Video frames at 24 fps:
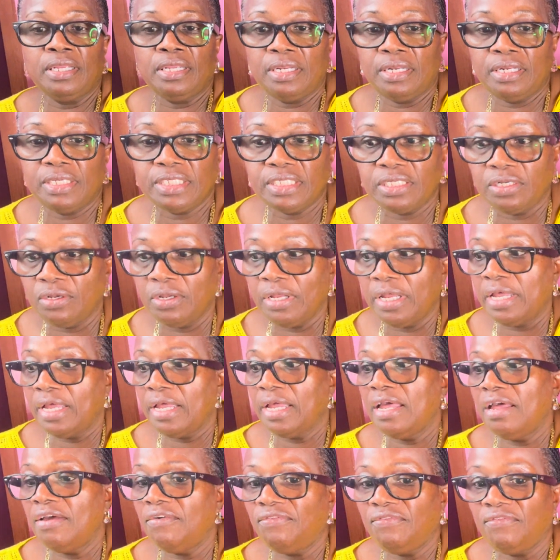So
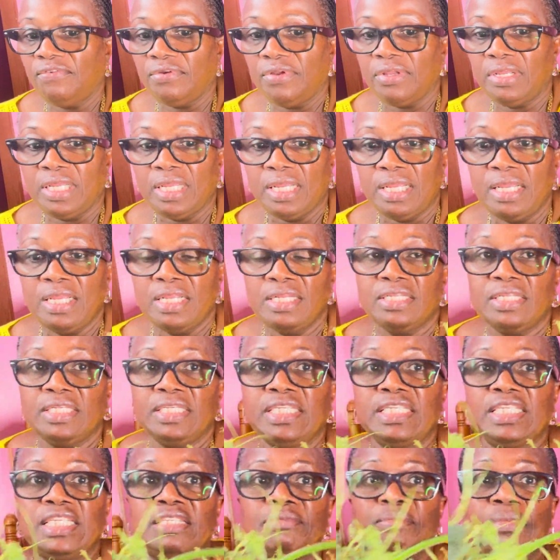so
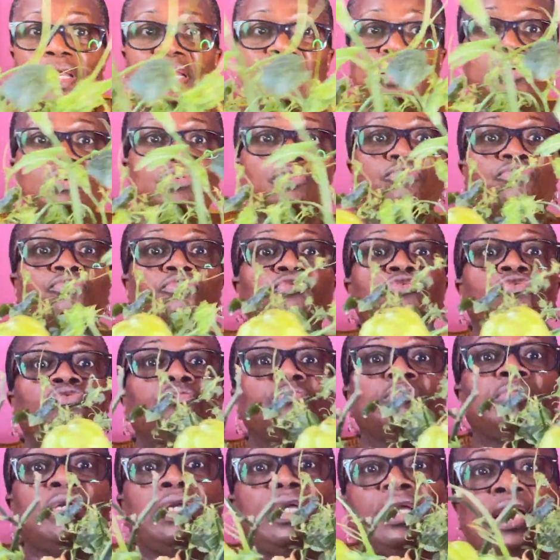this is my little
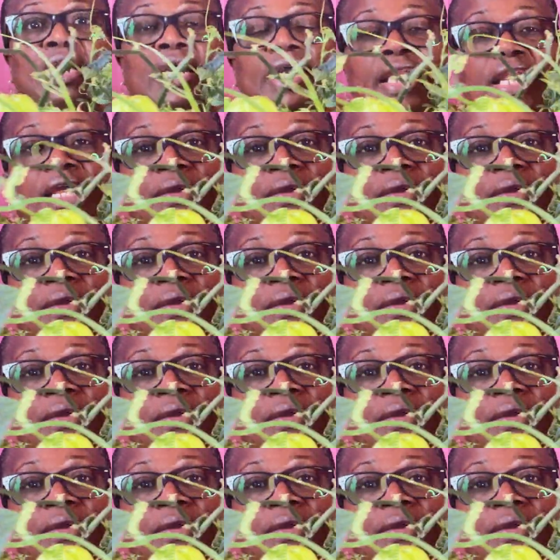room, and